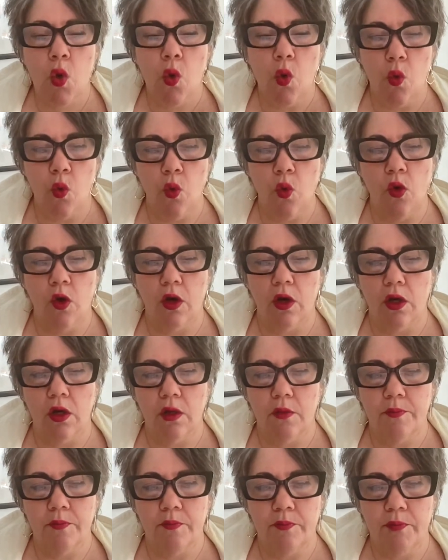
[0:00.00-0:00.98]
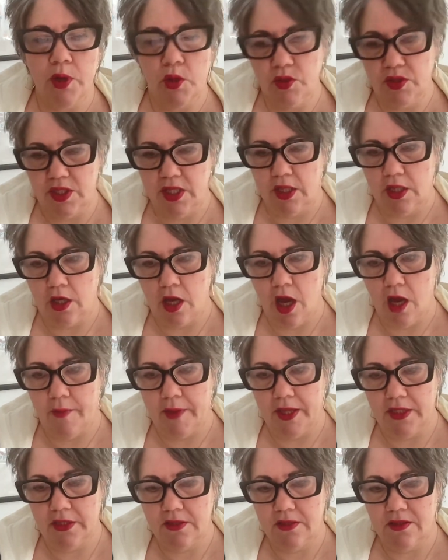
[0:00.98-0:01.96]
or post it in the
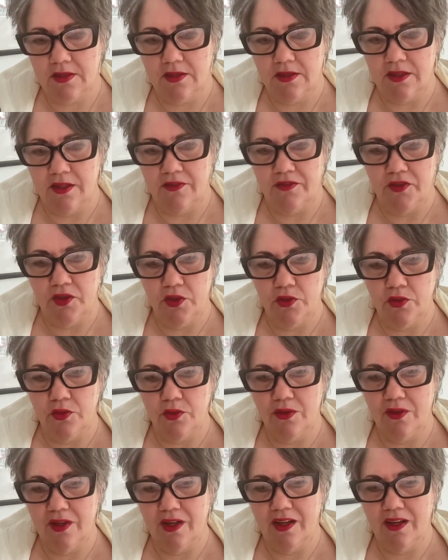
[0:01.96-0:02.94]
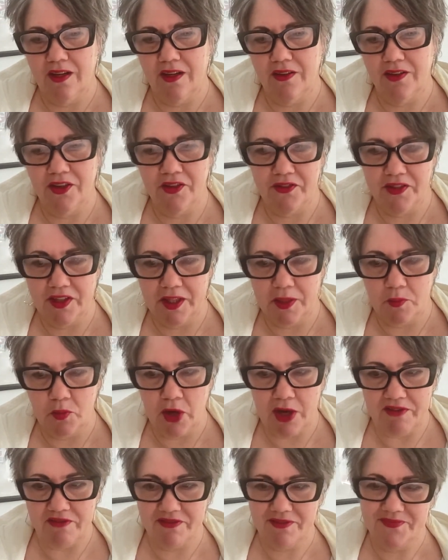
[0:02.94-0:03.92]
comments if you are feeling
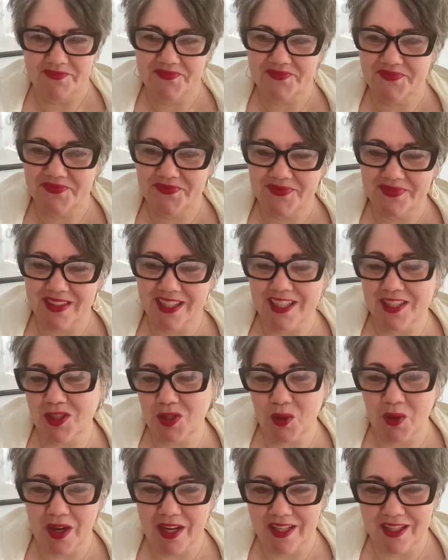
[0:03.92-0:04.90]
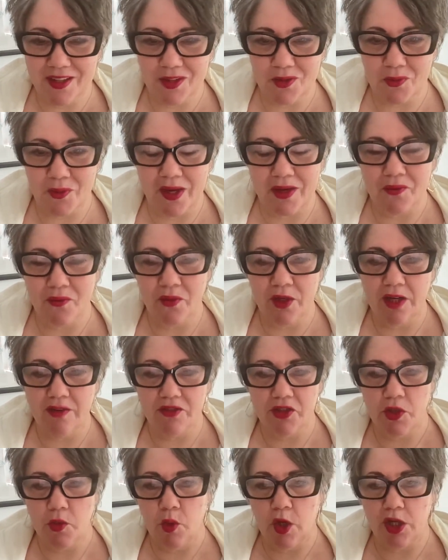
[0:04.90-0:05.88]
brave. And it's okay either way,
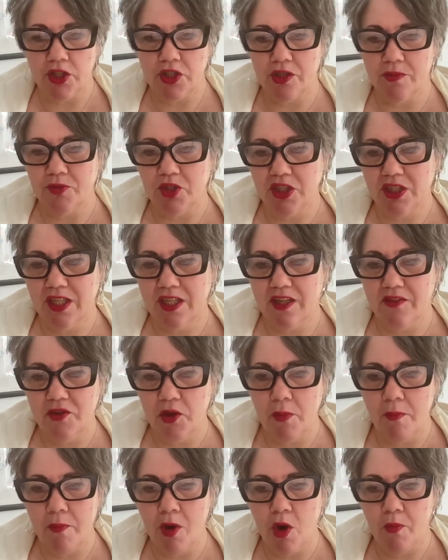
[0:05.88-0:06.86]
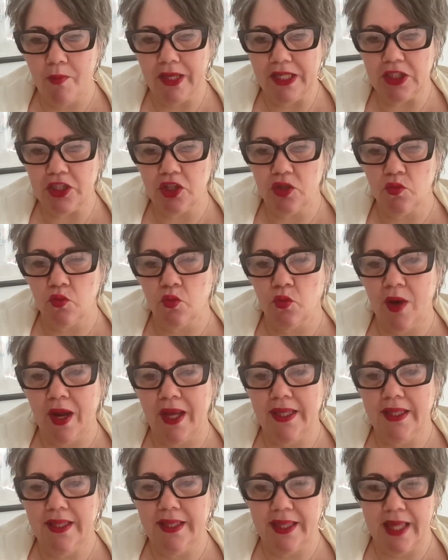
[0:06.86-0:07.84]
whatever you want to do. I'm just going to give you a moment to
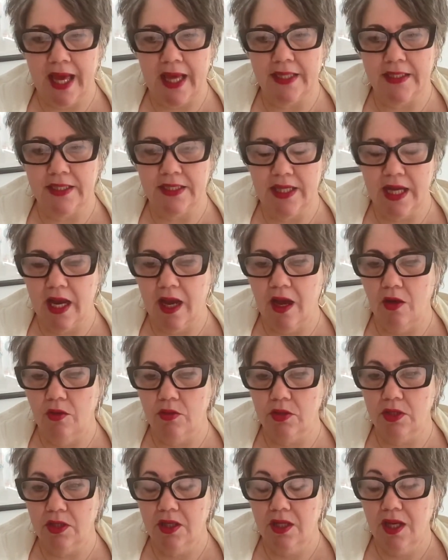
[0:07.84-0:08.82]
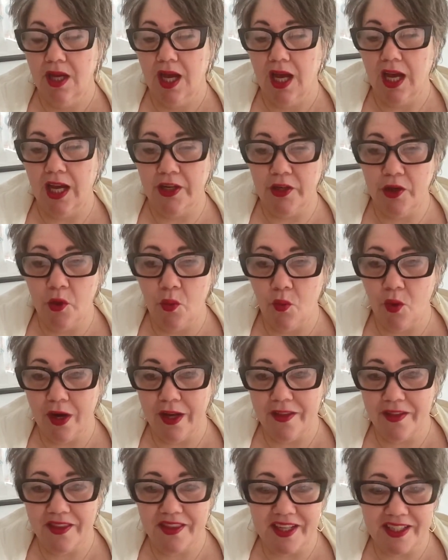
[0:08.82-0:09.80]
write that down. I know one
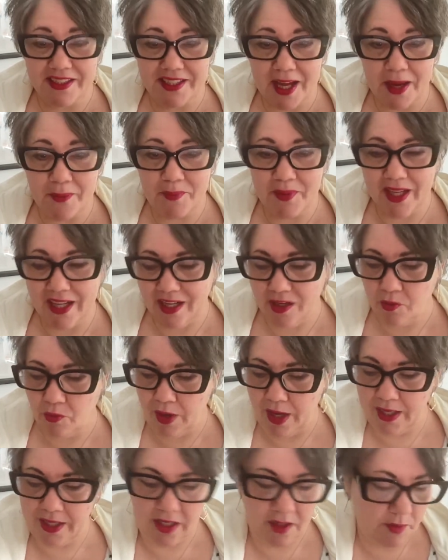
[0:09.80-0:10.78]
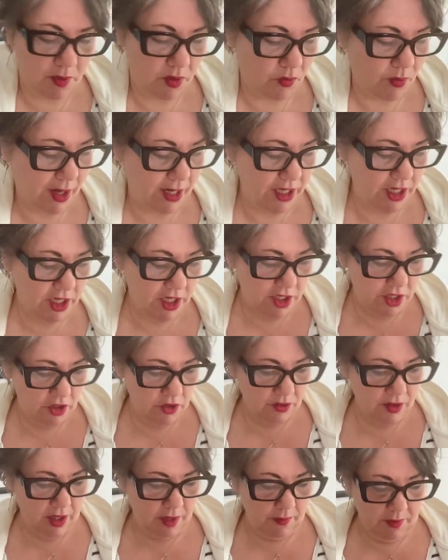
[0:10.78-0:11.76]
of the things I'm getting ready to be ready to
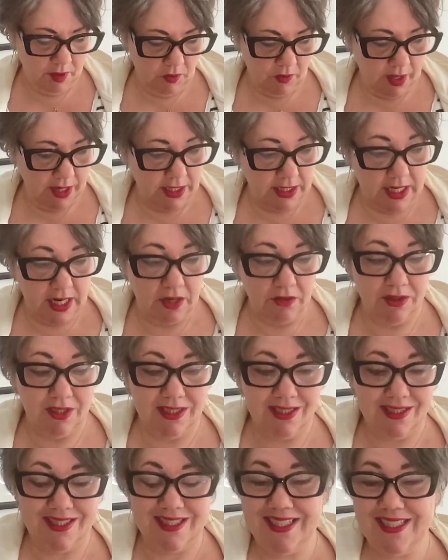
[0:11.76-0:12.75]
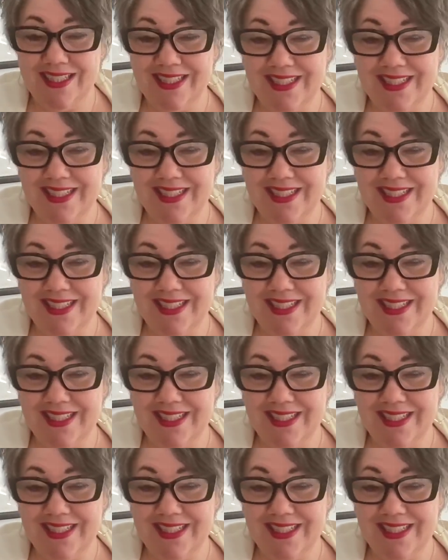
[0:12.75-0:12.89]
do that I'm going to write down is